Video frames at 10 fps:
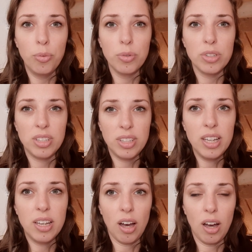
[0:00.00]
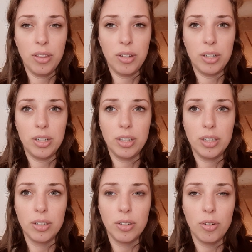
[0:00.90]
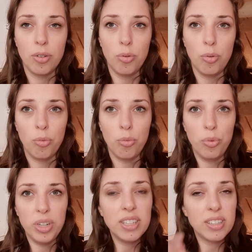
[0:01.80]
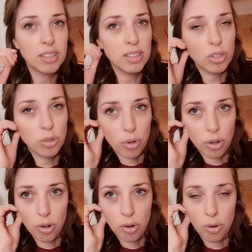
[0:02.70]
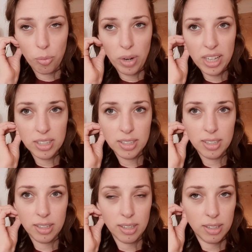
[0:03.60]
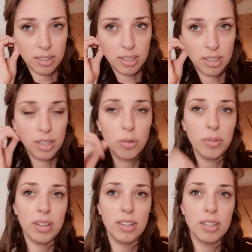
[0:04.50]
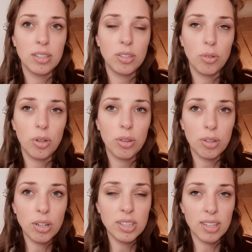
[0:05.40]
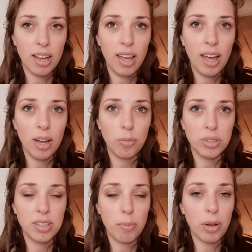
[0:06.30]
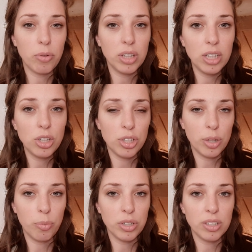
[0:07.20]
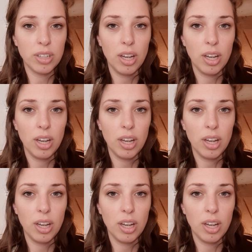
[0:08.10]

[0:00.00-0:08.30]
seek other reasons or ways to deal with this. So the thoughts I had was that my relationship was